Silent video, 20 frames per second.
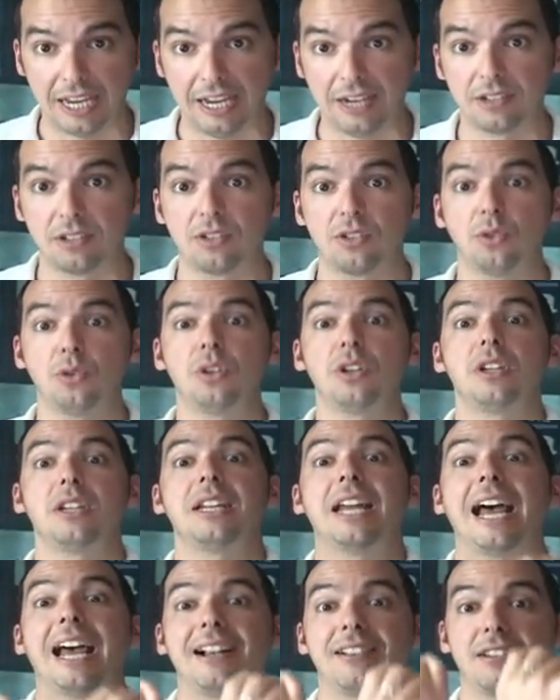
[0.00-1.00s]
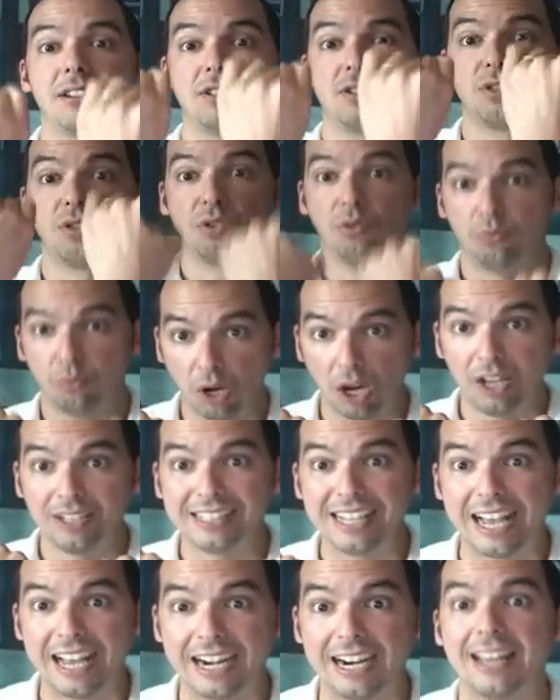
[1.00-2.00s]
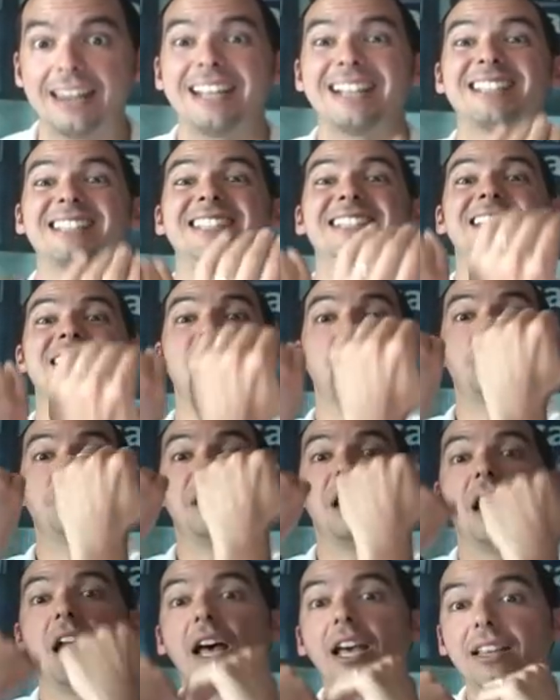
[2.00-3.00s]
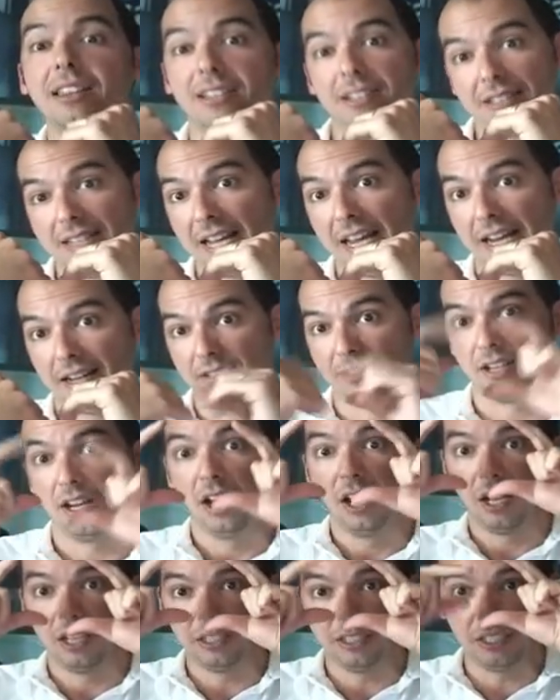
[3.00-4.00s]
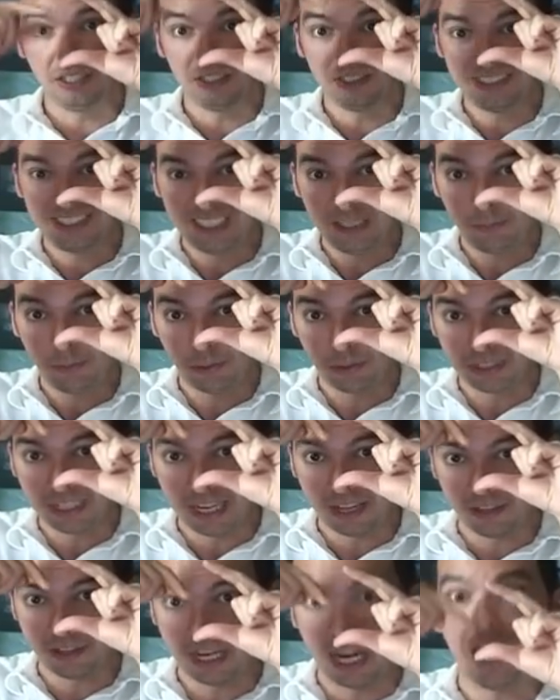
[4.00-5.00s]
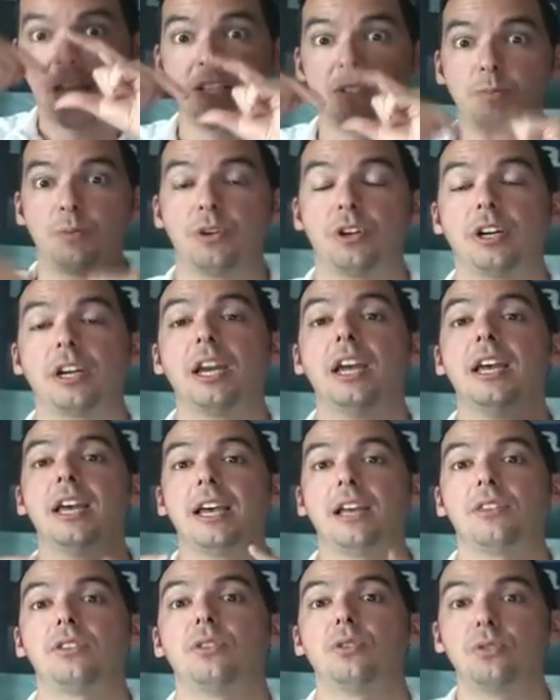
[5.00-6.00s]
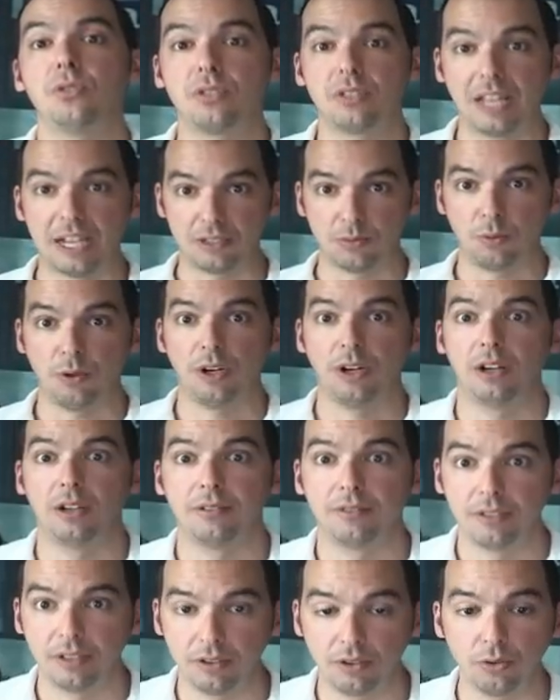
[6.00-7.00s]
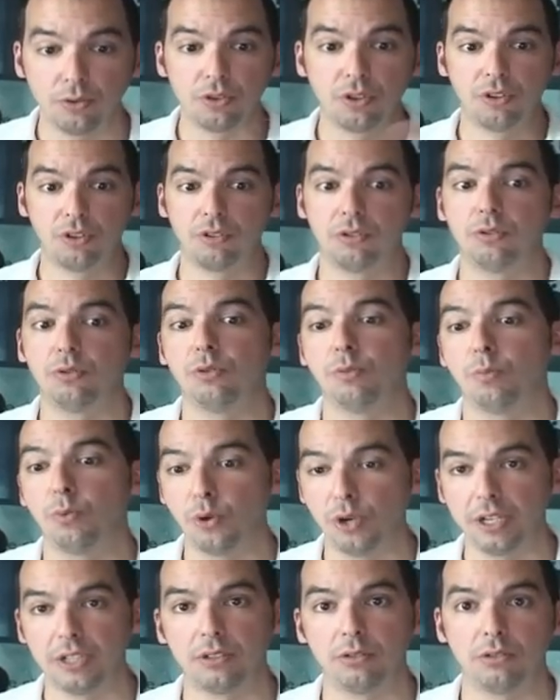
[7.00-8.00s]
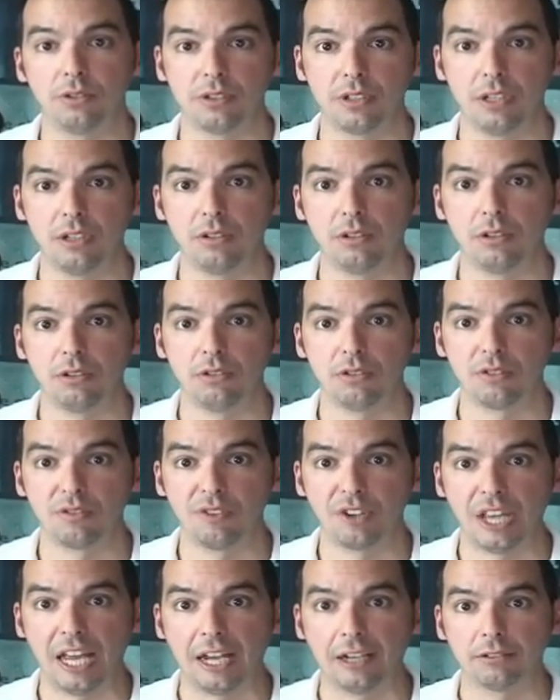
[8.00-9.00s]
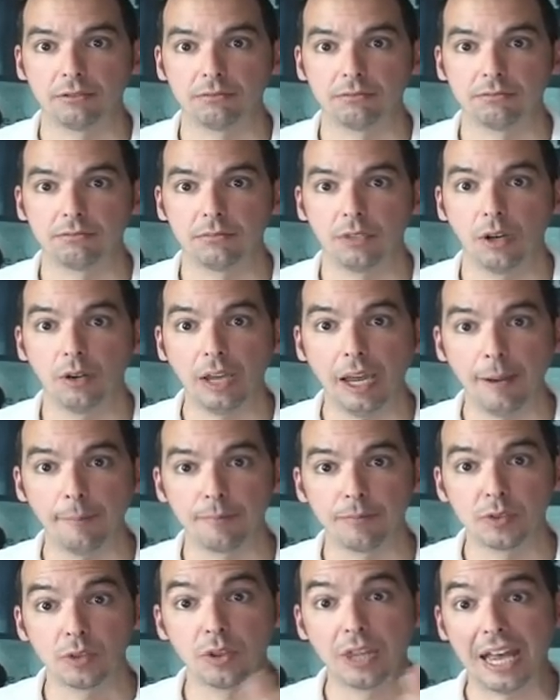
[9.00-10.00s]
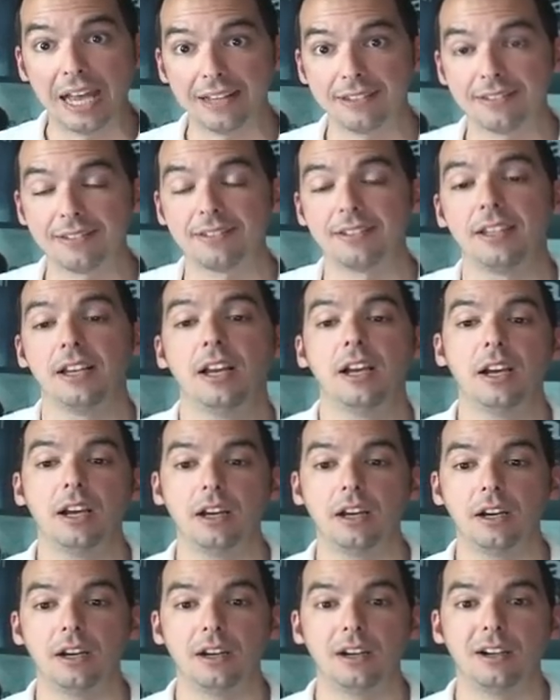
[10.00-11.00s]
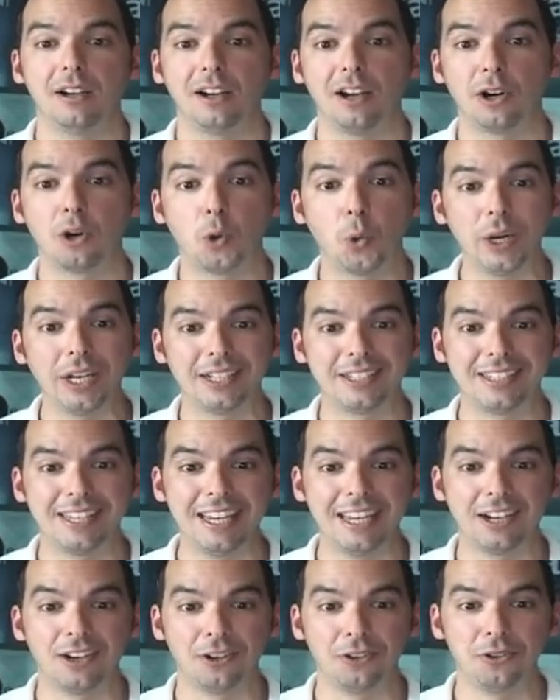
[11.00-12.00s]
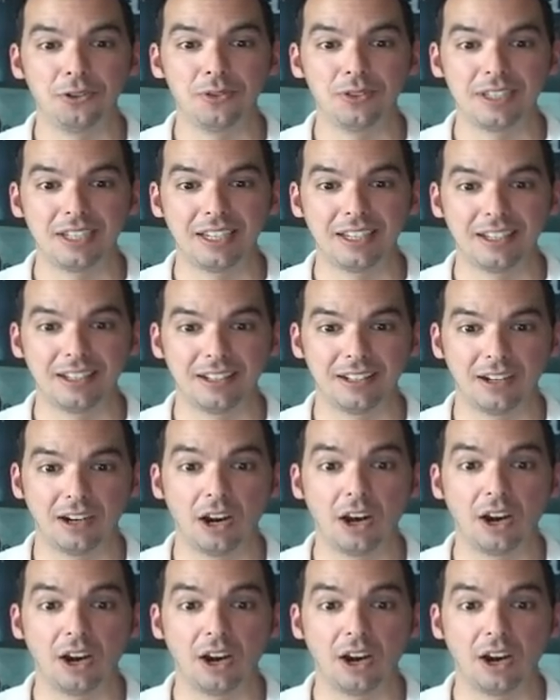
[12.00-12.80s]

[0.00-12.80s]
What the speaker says: text, so you need access to the raw data that sits behind the text a little deeper down the iceberg, and those are the two reporting tools that you can use for that. Okay, so that's a quick take on using